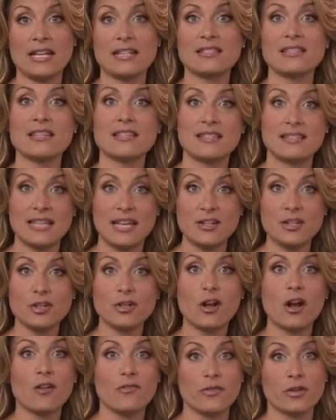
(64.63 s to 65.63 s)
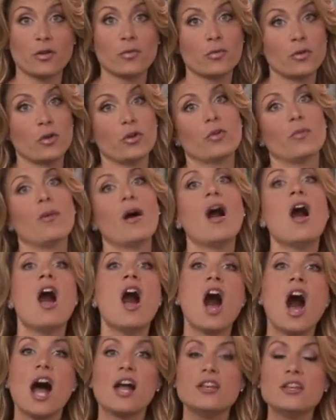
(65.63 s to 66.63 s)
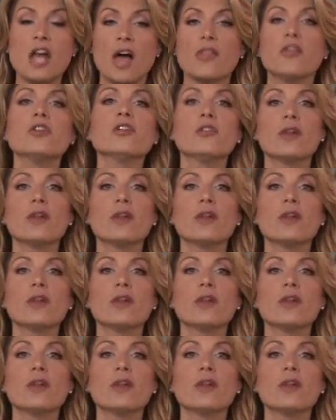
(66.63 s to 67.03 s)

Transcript: It's the center of your room. Another